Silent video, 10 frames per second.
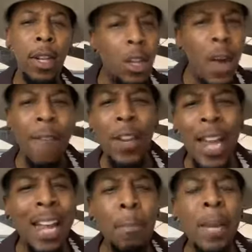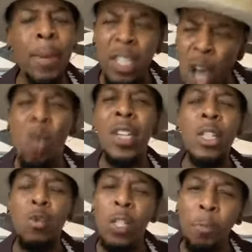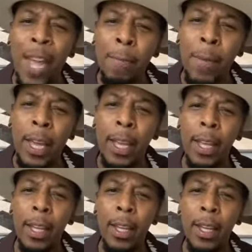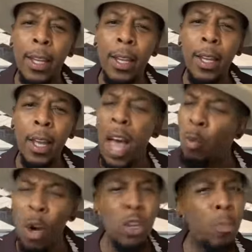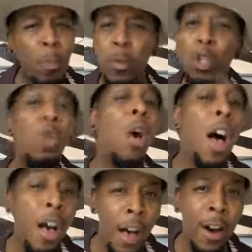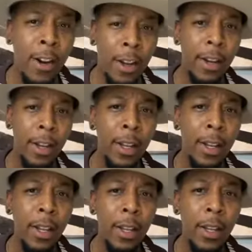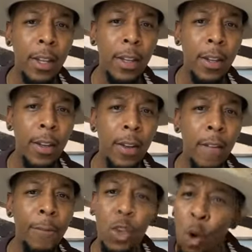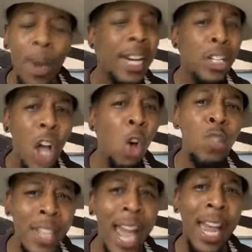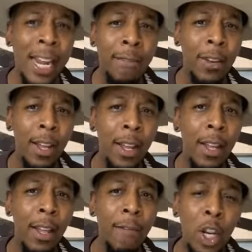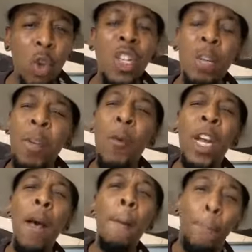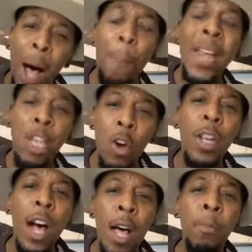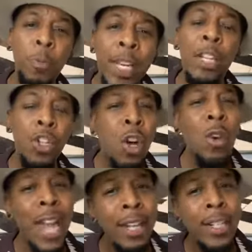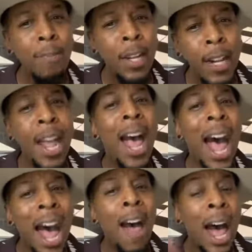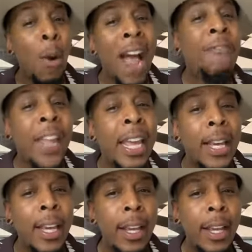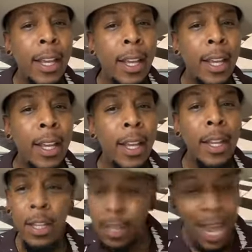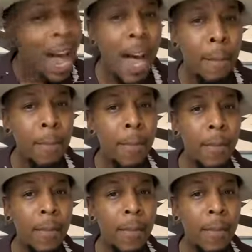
You don't have to like me, but don't disrespect me. I work too hard. Too many souls saved. But you just be able to bump in your gums because you don't like something that I how I think. Stop.